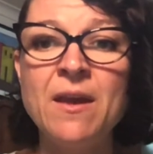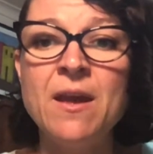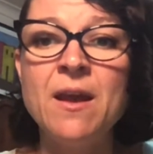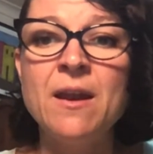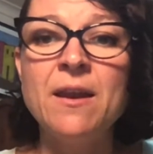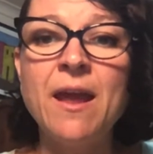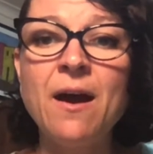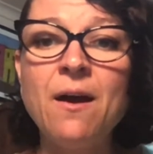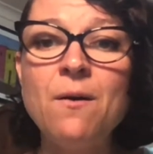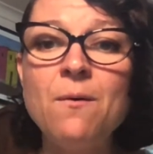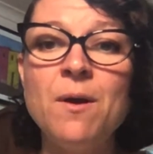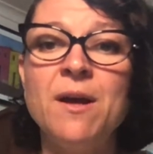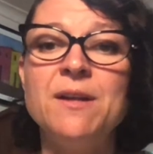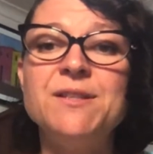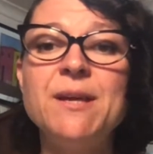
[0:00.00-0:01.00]

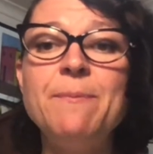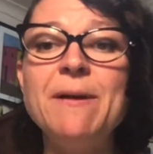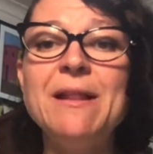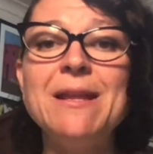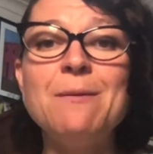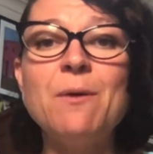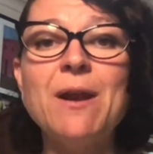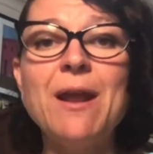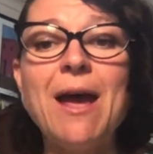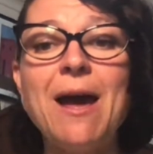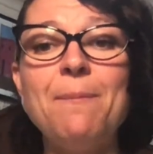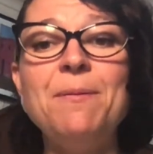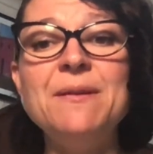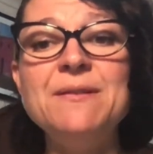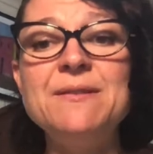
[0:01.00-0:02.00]
Now, typically what
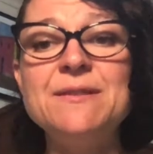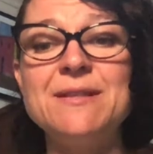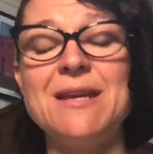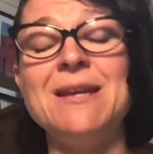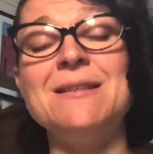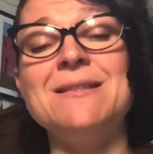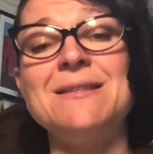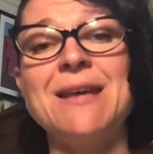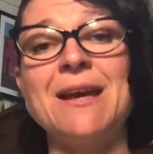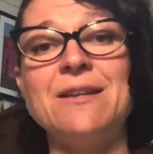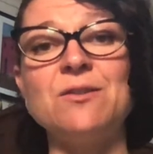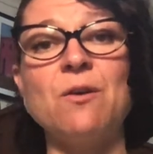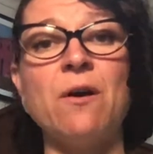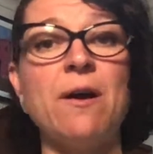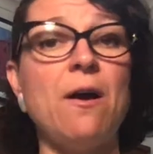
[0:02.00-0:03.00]
happens is
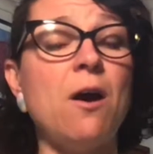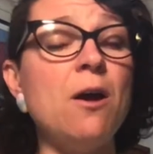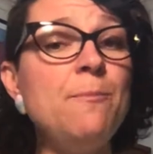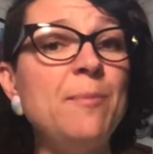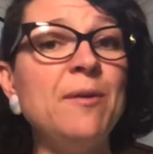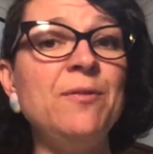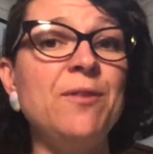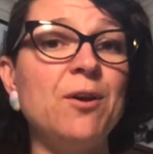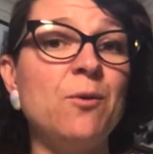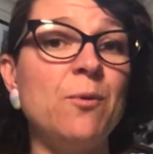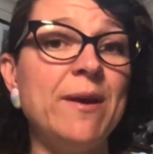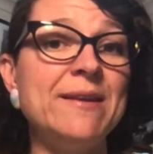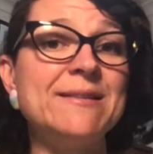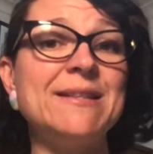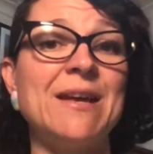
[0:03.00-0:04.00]
that I open the
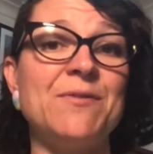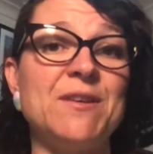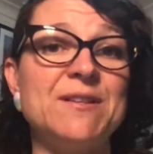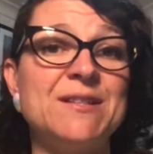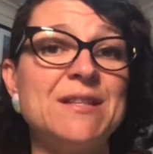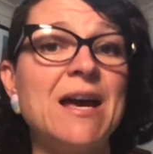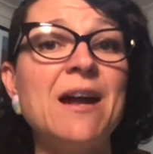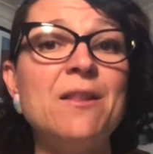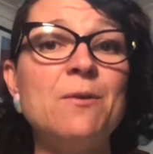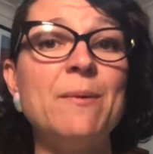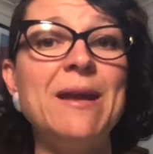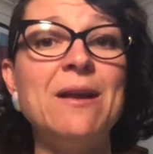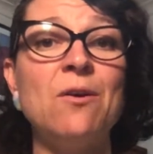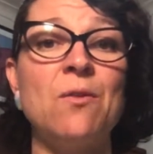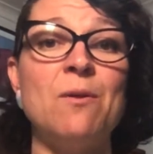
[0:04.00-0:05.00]
quiz at the start of the
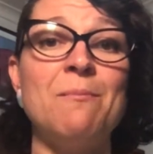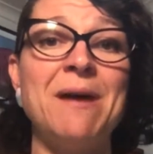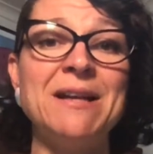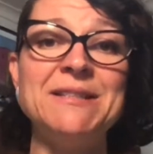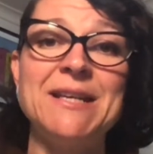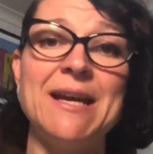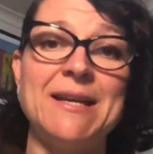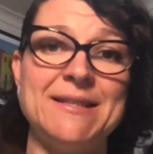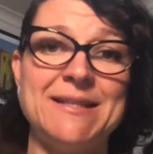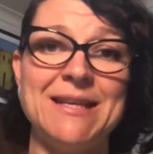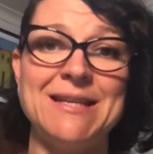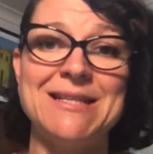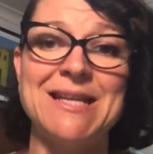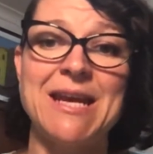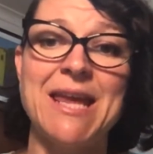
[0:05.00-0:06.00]
week on the Monday at
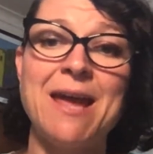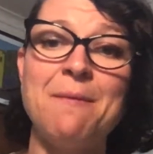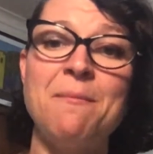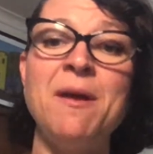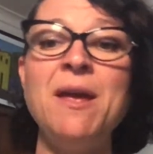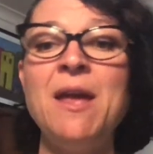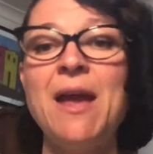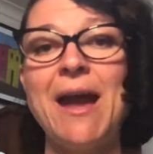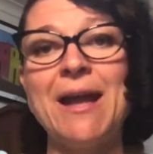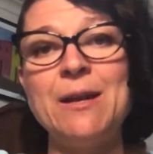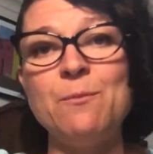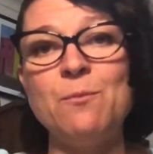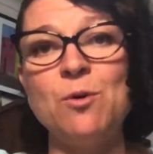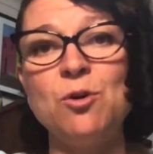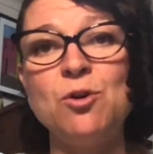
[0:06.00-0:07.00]
6 a.m. and
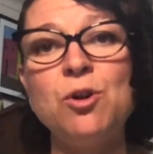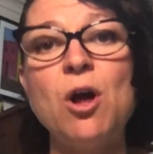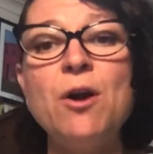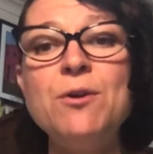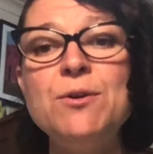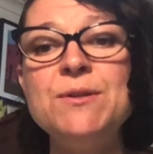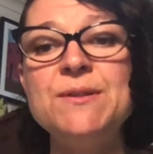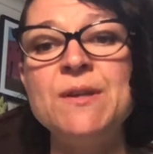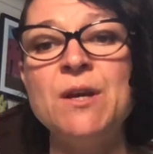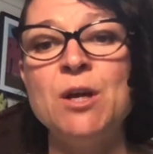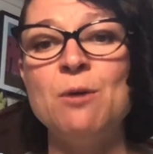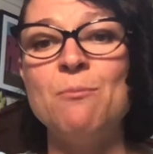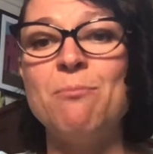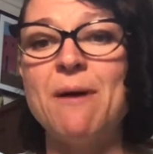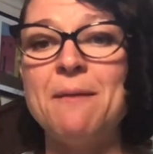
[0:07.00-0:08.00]
it will close
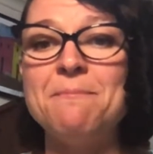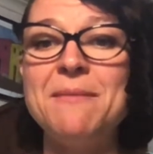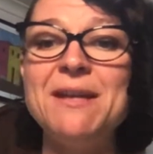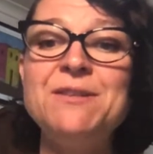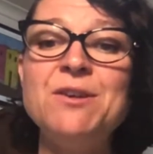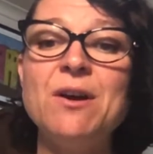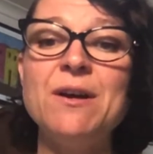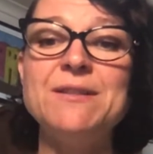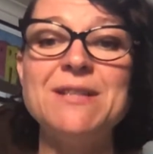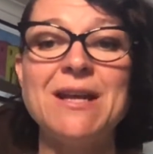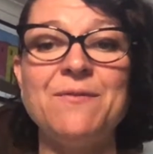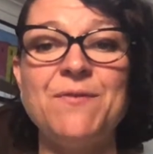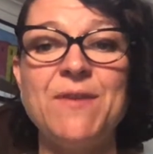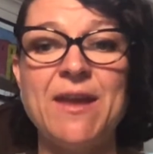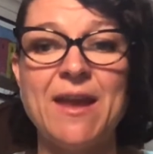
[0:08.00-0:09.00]
by midnight
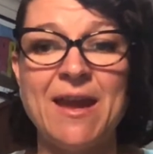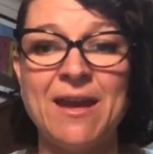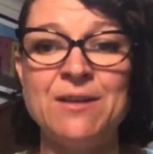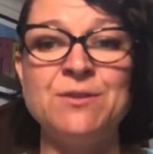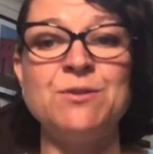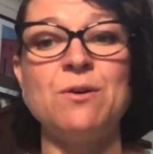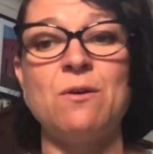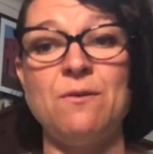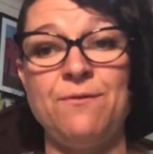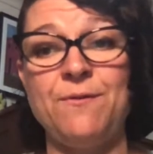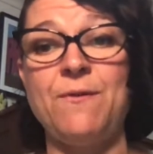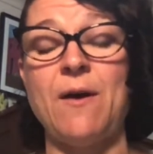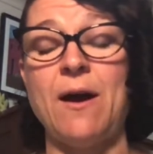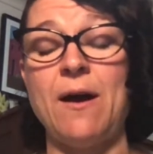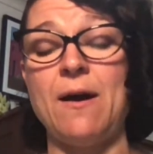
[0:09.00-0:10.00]
at the end
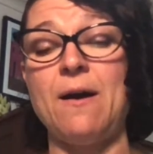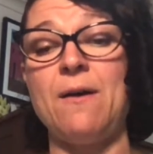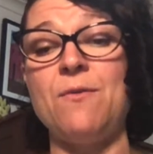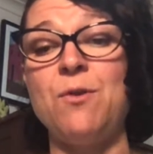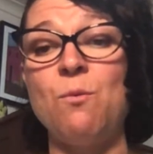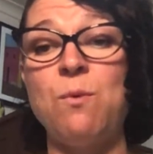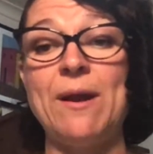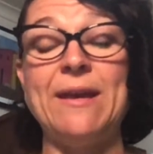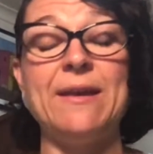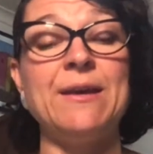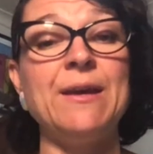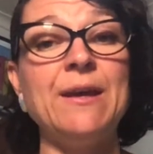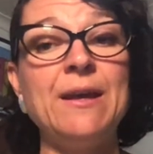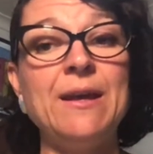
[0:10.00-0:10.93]
of the week.